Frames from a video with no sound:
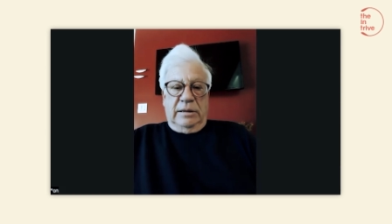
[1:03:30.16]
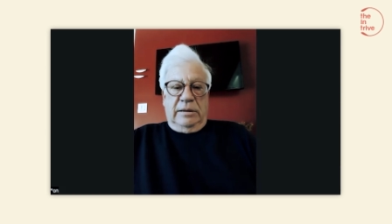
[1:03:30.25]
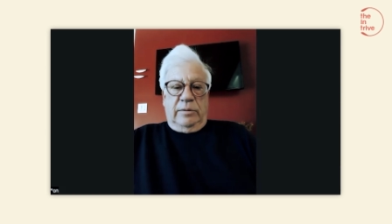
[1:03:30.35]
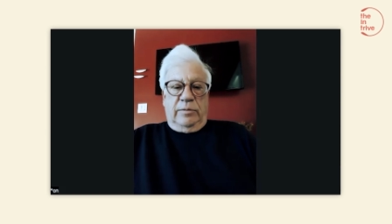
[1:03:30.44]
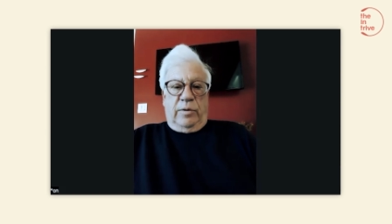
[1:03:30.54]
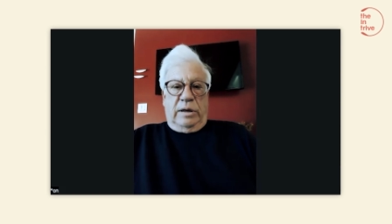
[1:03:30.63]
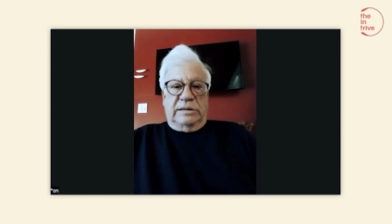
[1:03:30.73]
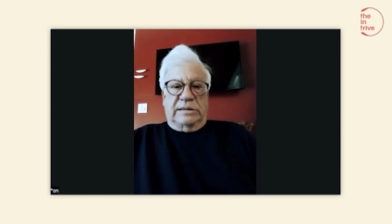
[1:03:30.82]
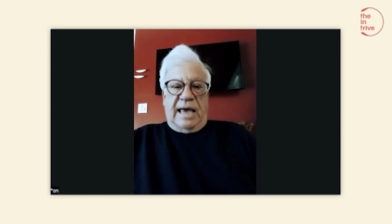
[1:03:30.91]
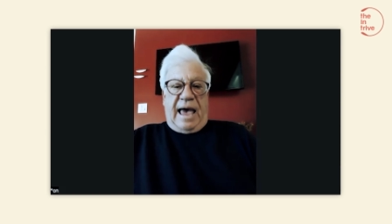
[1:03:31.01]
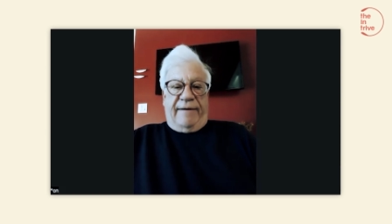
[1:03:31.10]

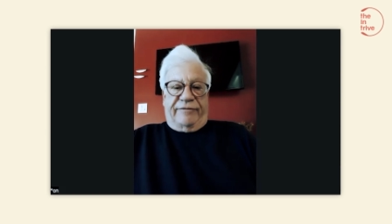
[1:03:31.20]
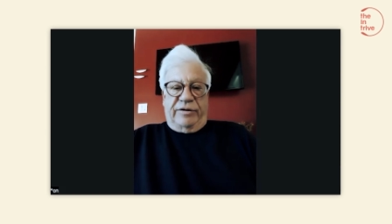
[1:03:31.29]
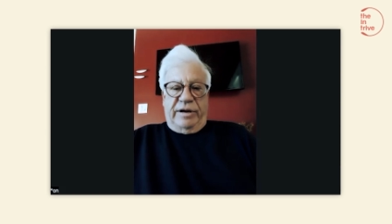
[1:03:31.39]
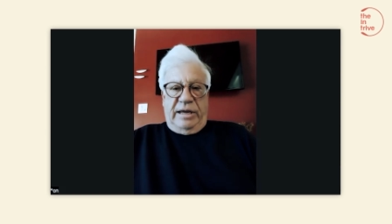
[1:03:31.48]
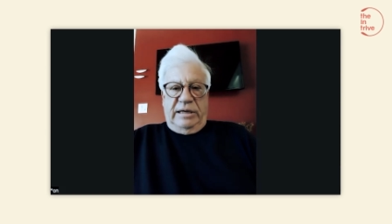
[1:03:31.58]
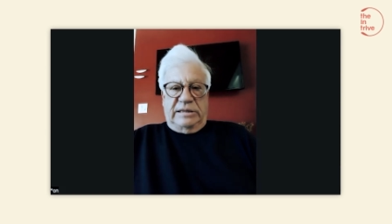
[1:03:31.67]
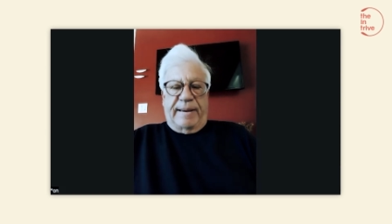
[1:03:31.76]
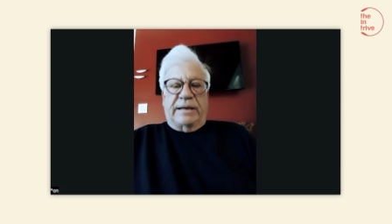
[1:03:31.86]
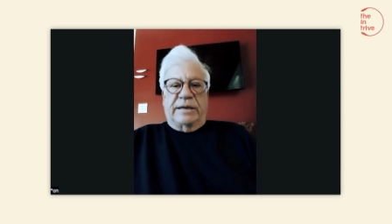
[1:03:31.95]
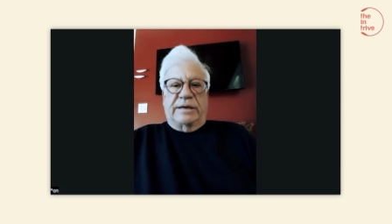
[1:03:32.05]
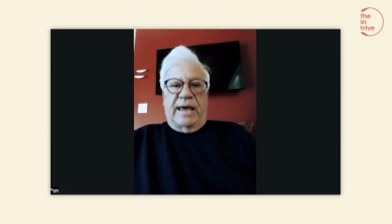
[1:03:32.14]
was after he
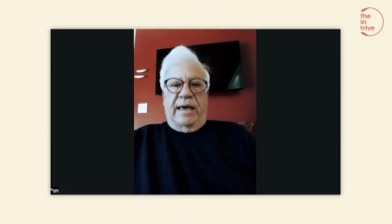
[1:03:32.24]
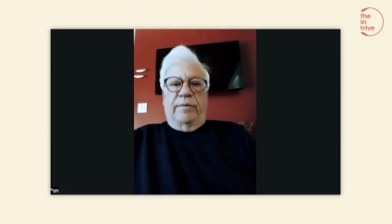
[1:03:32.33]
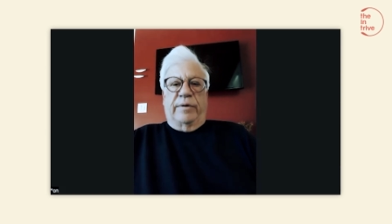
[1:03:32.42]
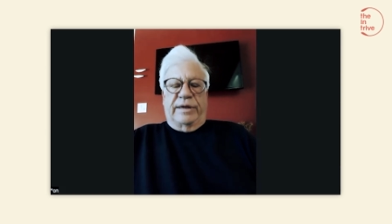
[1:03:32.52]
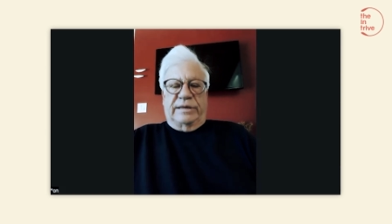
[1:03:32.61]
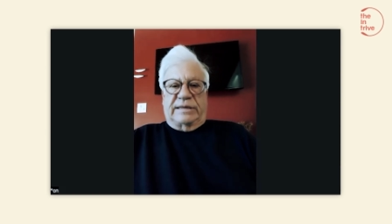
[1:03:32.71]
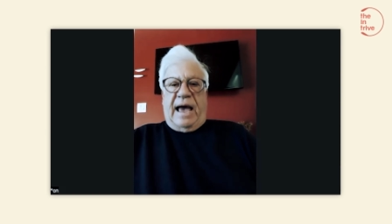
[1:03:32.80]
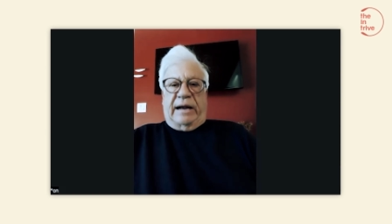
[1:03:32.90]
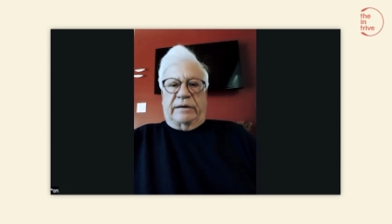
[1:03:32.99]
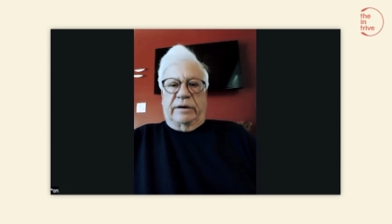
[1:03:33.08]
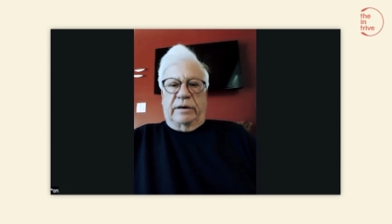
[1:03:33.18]
spent a day with this
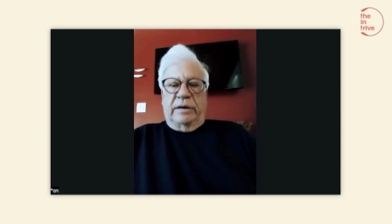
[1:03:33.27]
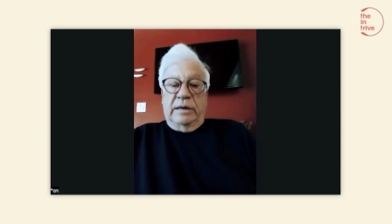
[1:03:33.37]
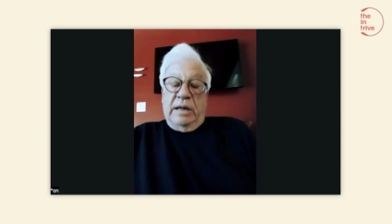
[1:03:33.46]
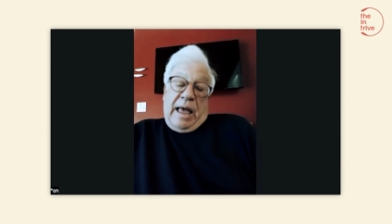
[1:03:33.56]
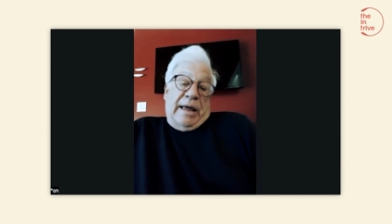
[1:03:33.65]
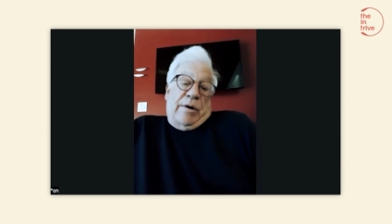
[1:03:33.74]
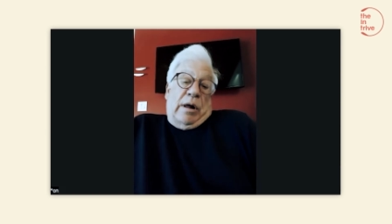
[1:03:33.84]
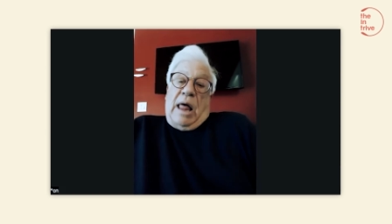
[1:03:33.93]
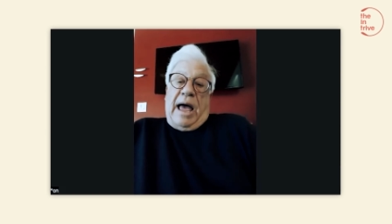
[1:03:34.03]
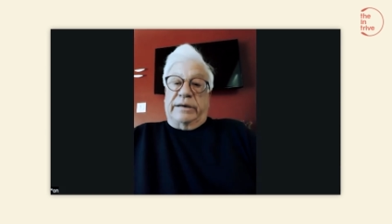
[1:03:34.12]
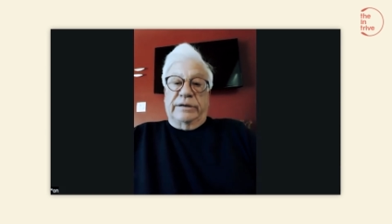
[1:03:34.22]
actor. And all
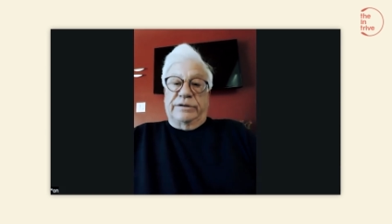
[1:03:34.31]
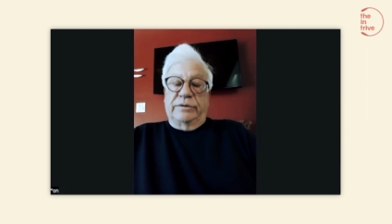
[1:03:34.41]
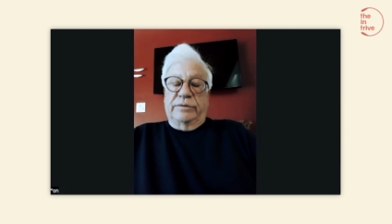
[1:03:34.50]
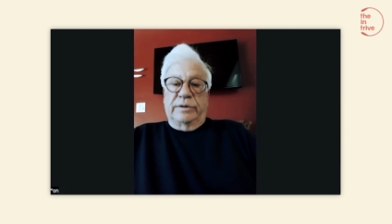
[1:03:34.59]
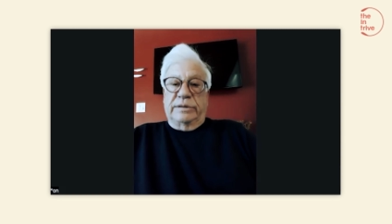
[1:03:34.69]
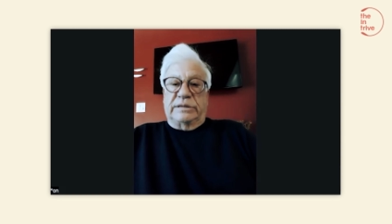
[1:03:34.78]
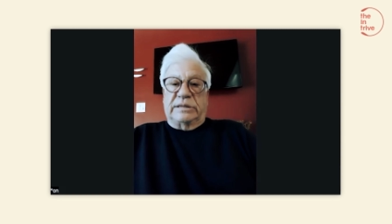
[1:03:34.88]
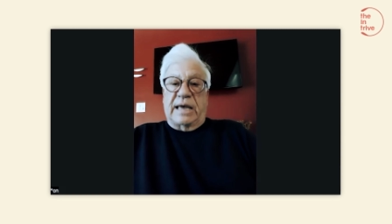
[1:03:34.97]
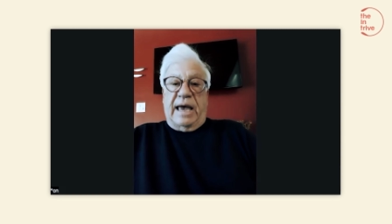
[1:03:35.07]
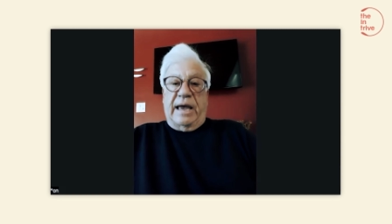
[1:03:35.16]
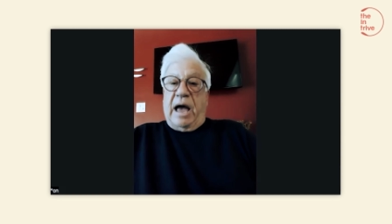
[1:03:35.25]
I could do was
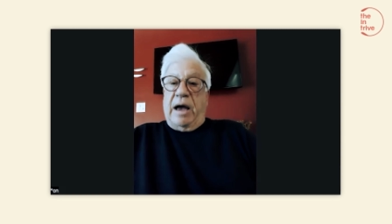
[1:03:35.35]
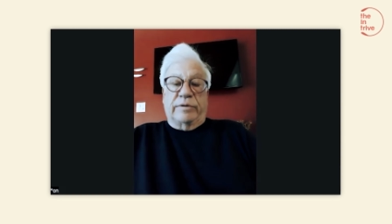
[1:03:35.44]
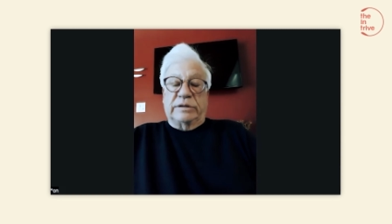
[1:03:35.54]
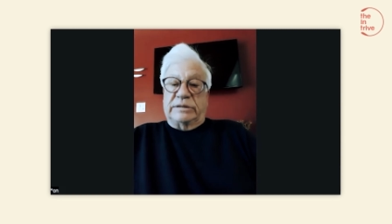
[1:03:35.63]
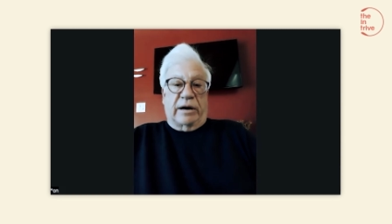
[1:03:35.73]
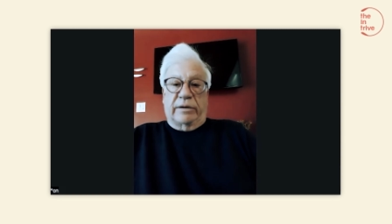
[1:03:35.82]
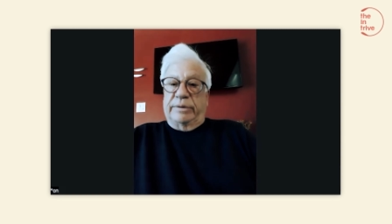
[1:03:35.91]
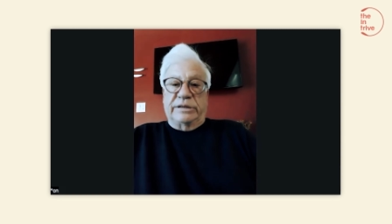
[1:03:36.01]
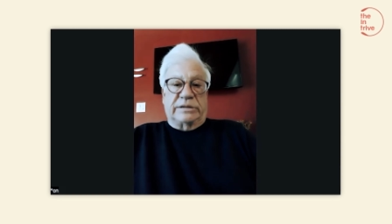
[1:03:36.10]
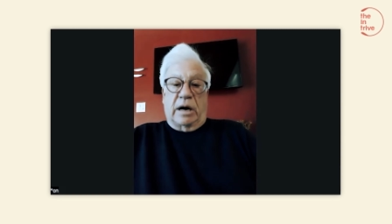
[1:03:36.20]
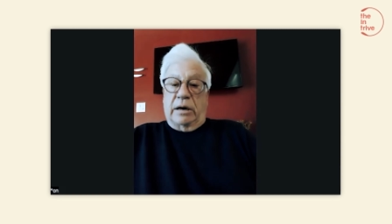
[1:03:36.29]
say I was terribly
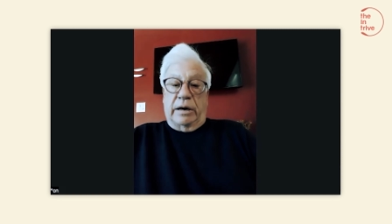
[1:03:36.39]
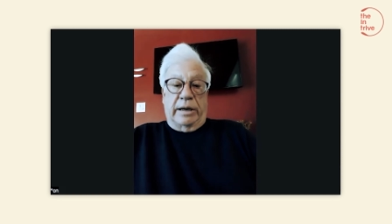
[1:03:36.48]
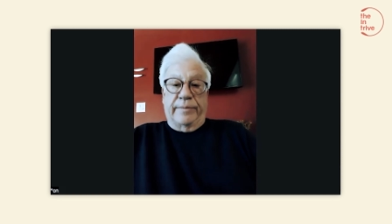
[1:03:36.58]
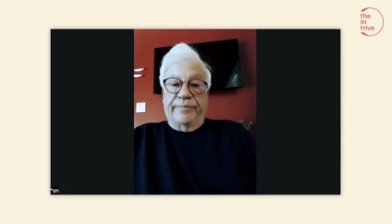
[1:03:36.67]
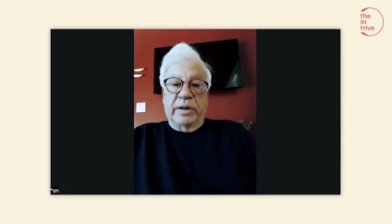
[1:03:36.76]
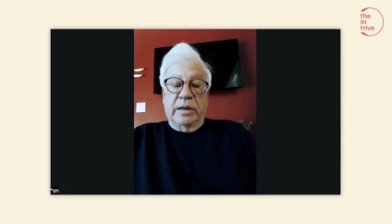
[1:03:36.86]
sorry.